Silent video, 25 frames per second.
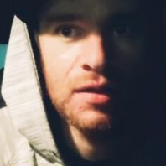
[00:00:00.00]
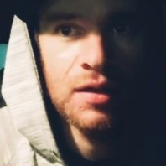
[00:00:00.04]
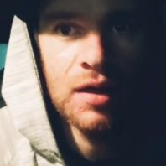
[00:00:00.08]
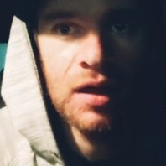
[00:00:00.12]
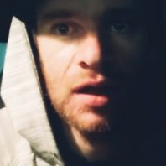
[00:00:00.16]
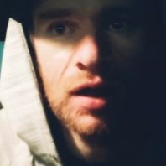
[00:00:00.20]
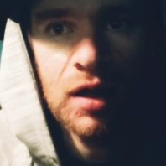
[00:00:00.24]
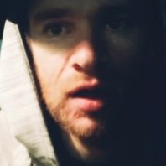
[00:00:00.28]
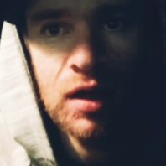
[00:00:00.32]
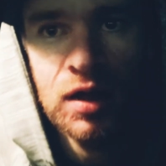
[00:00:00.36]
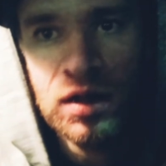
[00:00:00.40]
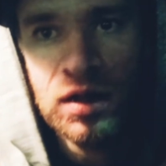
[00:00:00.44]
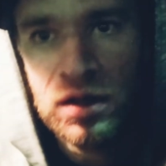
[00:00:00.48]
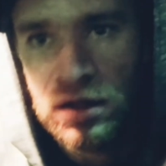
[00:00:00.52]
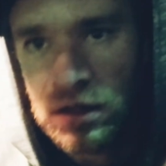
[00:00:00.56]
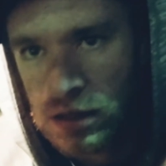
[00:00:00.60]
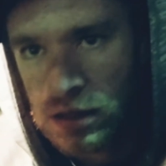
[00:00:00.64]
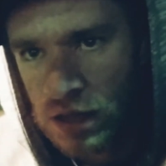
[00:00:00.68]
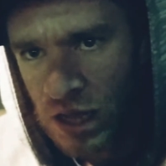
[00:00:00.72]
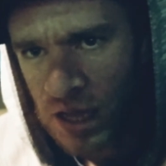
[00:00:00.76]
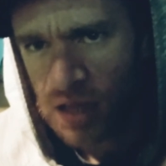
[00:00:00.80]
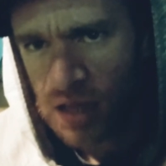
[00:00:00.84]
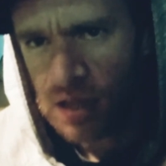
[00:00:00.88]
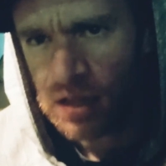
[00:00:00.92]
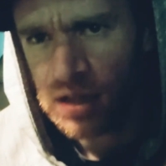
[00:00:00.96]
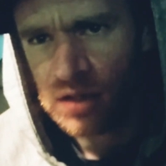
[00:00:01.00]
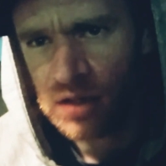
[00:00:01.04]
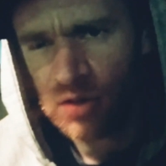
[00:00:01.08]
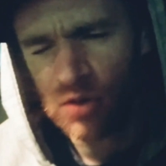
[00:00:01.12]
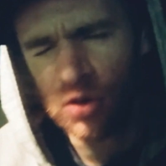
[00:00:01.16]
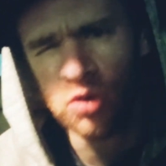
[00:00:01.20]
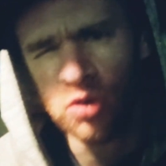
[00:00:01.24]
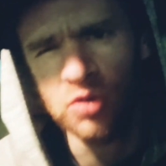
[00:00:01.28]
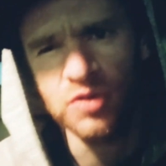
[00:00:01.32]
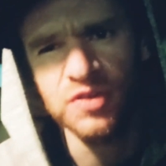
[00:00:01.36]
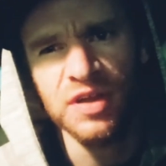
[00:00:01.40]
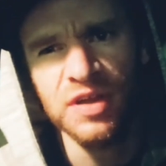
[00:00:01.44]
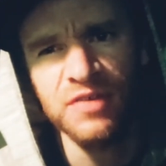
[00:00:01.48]
Uh, uh,
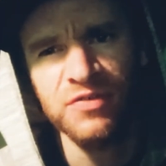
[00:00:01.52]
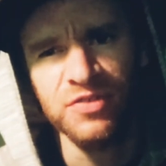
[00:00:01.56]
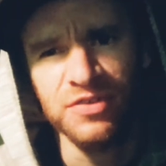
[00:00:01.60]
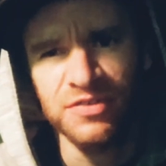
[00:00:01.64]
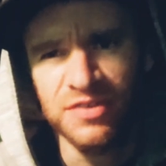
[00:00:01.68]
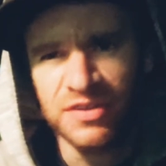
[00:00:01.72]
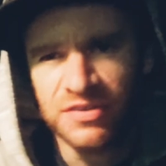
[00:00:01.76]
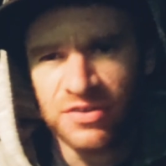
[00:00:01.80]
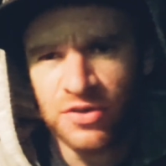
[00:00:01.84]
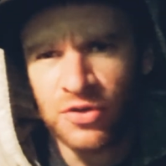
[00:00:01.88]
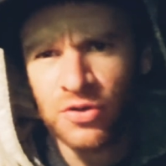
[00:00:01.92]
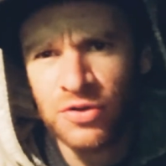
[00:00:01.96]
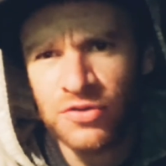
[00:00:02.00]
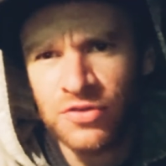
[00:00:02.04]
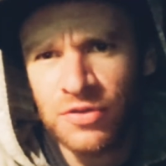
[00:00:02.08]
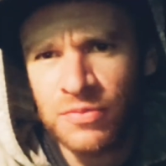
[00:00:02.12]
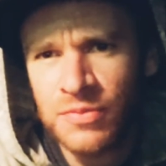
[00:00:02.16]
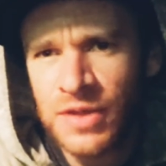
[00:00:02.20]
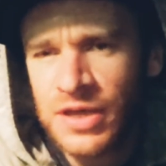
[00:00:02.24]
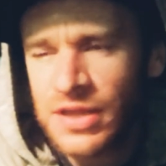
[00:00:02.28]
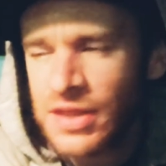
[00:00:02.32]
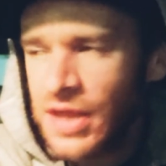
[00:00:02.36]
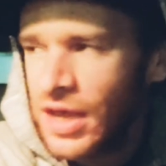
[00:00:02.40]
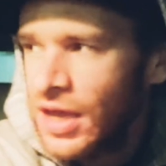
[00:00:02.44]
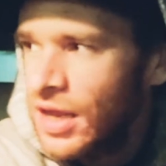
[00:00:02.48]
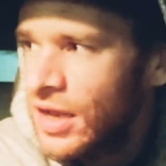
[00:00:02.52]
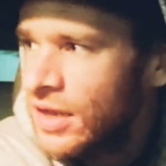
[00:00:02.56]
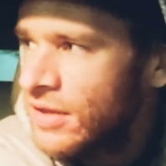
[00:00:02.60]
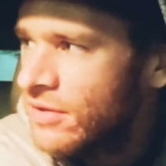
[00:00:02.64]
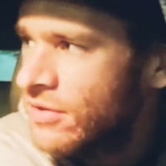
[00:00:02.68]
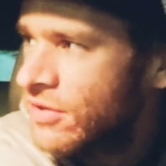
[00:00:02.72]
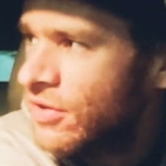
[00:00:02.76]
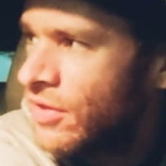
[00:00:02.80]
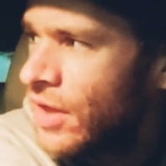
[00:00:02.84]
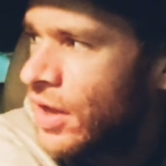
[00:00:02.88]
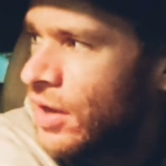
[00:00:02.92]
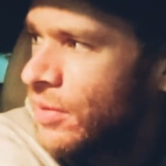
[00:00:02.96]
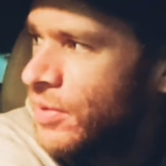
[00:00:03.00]
oh, San Francisco or something like that.
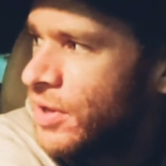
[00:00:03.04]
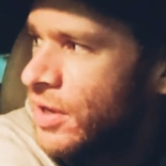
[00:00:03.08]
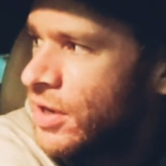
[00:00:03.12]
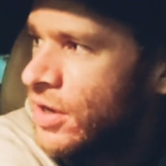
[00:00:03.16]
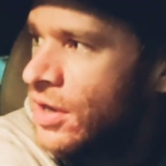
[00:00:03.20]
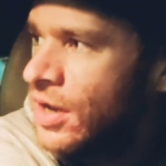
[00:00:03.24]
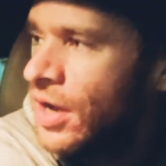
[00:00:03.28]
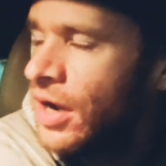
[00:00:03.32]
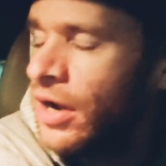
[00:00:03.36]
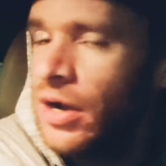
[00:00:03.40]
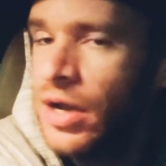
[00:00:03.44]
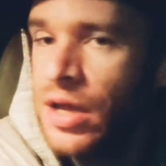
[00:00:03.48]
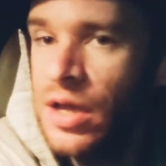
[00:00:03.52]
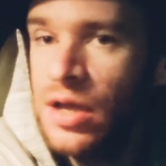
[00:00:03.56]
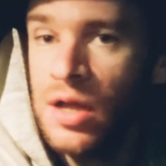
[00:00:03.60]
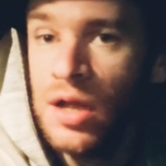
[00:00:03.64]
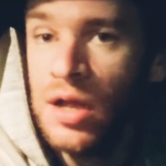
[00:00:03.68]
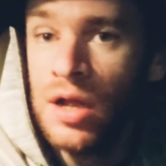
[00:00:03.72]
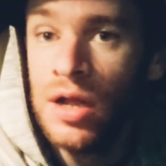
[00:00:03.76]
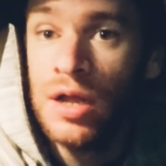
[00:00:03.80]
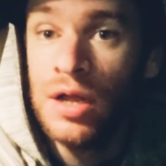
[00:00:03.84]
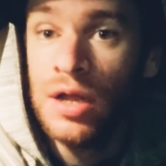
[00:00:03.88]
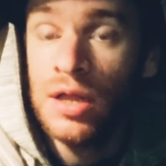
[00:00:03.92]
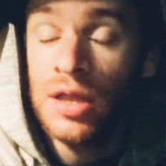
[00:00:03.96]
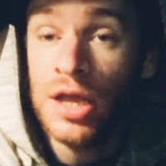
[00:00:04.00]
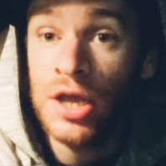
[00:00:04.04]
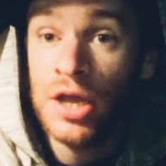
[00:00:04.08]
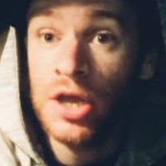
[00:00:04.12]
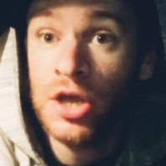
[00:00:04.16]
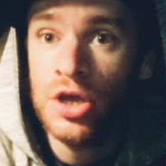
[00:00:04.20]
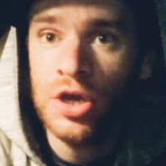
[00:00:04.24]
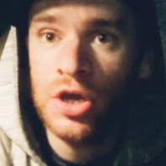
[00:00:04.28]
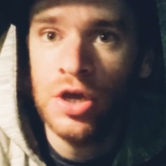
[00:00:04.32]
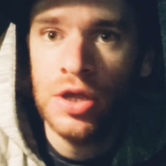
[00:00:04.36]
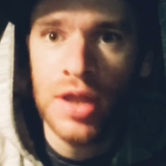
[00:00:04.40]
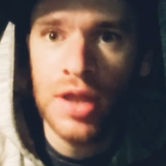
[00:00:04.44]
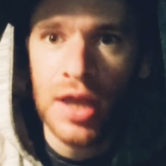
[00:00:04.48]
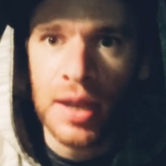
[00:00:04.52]
So that'd be a good area, like a
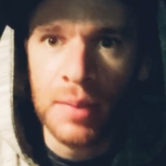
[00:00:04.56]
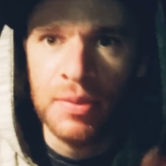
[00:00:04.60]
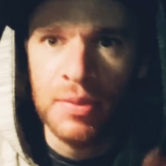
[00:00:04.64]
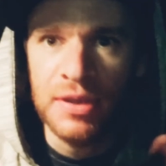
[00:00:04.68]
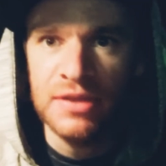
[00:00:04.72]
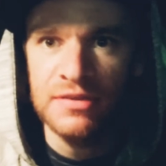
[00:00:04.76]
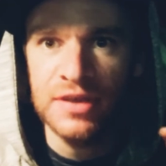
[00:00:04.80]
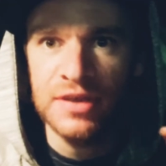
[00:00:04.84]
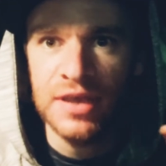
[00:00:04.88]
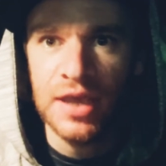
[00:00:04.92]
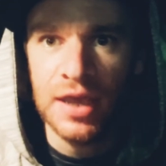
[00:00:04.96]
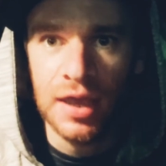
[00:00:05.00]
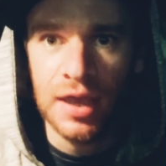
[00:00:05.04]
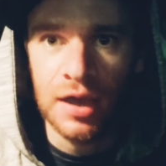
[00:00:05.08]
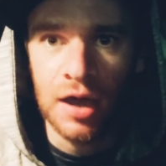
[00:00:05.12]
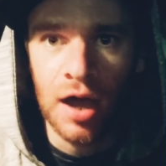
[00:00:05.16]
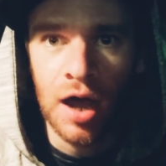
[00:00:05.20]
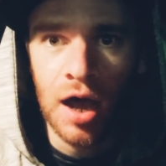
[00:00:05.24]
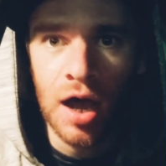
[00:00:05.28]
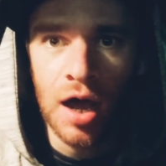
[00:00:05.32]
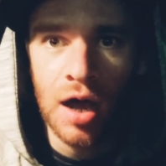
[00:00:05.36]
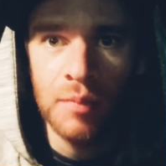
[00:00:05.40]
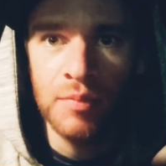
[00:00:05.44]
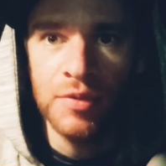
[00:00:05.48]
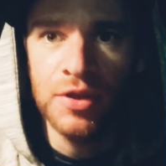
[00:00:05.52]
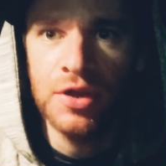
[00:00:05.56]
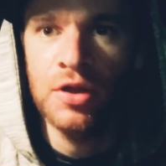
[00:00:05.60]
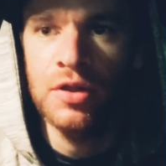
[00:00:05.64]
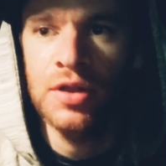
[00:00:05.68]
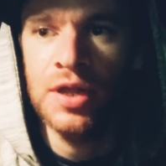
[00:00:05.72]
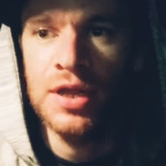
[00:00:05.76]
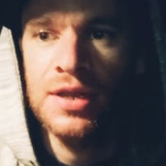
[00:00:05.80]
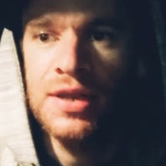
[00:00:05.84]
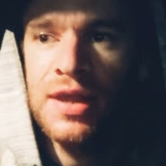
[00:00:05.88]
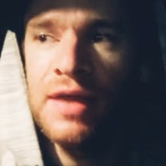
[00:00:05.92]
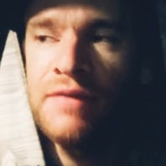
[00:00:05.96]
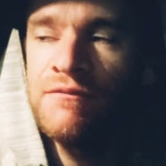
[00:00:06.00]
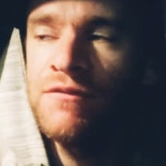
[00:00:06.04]
good like busy hub, you know,
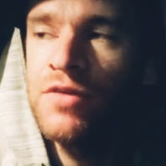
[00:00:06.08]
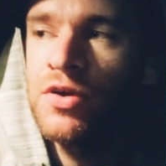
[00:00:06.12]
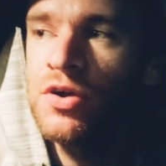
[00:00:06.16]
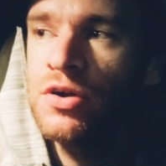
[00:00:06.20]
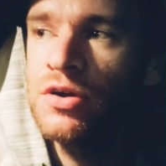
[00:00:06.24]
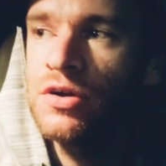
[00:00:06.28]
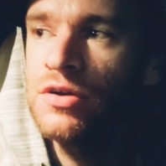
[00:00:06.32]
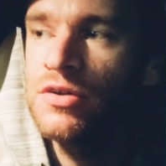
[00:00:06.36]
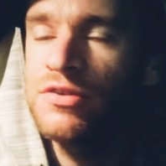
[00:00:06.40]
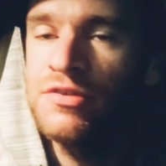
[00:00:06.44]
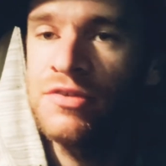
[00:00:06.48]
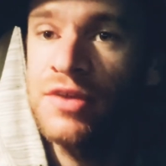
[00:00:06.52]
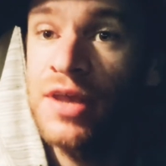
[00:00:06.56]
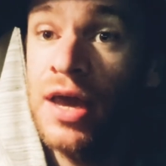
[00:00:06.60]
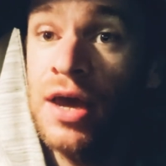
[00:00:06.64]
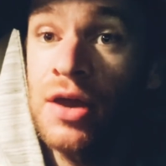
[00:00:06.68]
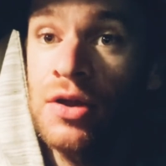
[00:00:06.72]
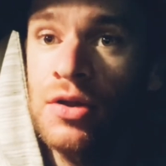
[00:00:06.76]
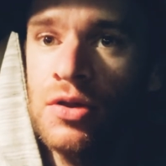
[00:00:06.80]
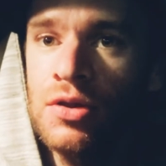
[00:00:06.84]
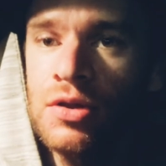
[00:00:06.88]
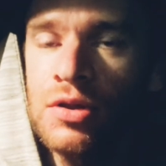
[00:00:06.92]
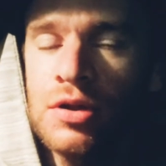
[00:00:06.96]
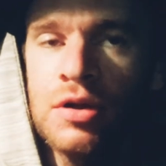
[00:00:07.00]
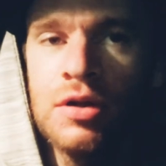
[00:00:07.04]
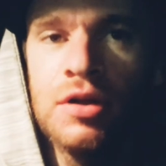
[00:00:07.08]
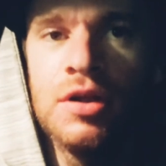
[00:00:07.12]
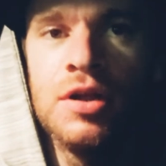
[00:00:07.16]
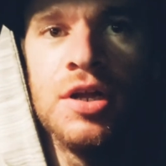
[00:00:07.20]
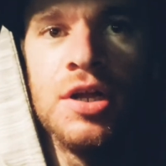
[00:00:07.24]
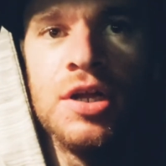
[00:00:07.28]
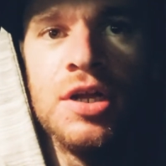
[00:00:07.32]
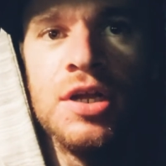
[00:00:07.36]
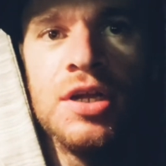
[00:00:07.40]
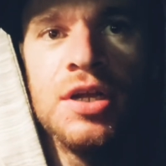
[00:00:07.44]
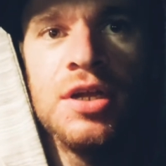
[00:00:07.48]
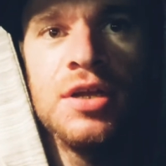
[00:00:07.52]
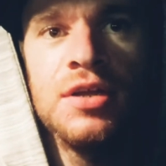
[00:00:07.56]
like Denver or Seattle or
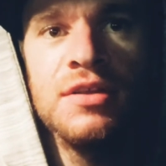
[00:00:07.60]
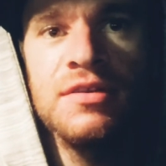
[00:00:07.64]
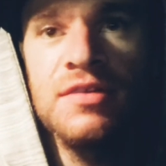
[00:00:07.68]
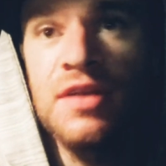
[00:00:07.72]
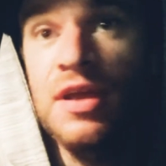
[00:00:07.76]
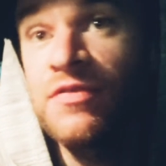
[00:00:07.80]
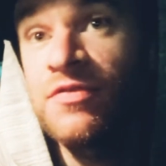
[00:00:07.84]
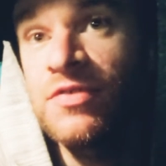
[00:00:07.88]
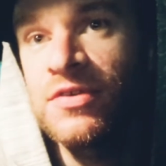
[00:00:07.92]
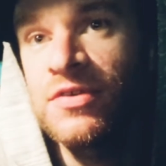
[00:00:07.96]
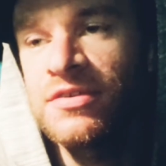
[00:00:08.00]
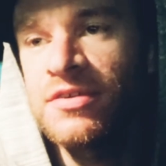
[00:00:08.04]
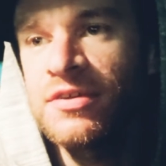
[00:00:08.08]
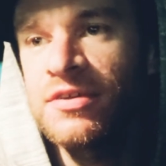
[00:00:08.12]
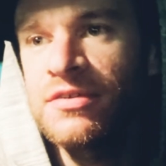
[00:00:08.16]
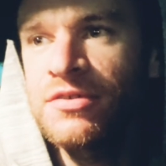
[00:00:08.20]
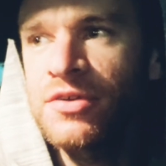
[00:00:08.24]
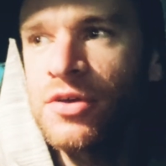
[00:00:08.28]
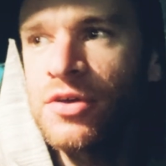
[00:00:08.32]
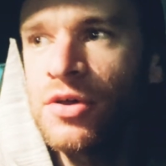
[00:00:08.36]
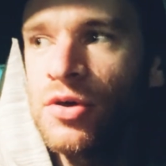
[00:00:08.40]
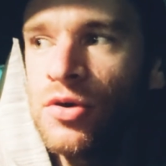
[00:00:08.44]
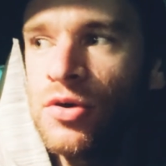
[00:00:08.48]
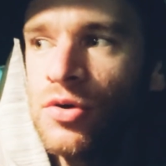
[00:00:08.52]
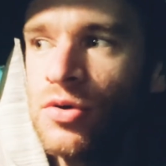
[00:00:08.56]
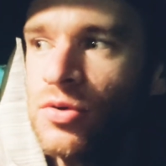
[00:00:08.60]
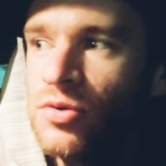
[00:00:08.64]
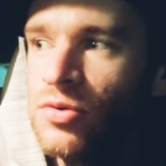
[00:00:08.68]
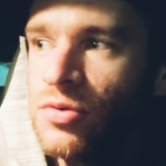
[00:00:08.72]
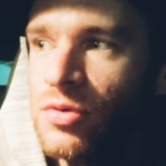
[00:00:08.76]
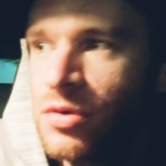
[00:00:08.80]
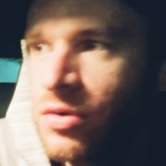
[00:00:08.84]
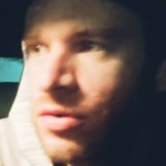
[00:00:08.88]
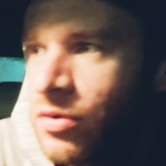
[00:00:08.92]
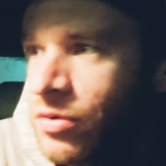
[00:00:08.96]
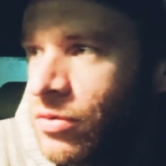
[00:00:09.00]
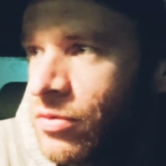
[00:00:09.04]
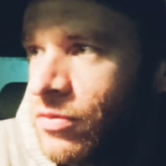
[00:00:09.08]
San Francisco
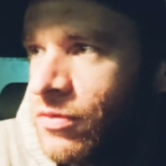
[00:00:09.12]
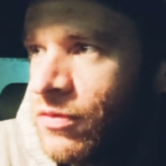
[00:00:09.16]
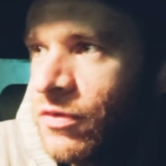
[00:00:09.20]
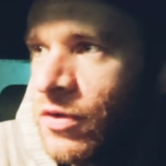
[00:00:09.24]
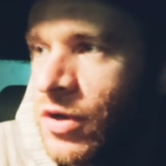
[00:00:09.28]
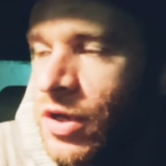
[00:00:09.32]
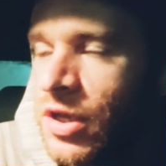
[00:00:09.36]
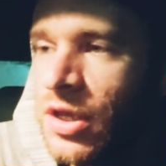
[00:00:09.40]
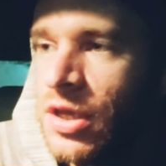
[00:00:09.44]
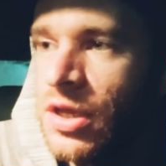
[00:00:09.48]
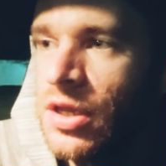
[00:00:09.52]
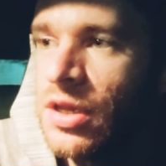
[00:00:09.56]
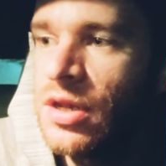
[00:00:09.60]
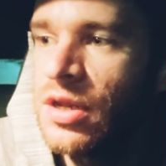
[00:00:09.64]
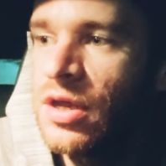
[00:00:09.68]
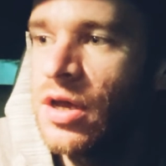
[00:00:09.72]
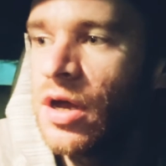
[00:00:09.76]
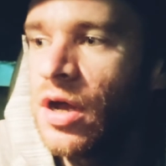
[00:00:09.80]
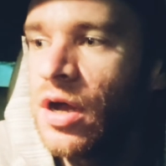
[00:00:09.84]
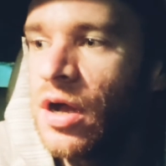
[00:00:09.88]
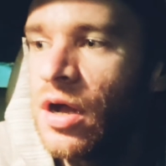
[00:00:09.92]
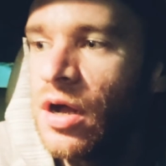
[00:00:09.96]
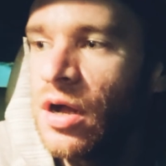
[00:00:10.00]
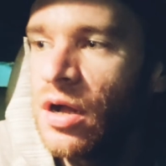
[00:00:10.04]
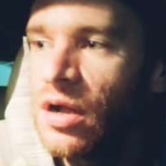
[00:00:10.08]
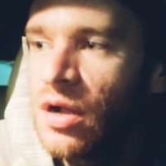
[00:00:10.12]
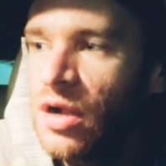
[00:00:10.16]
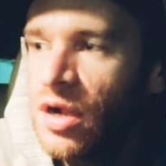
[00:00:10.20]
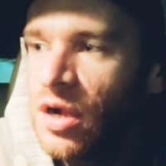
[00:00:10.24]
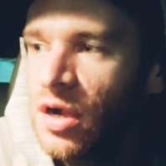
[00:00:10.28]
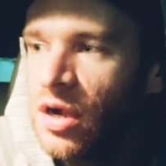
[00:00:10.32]
or freaking uh,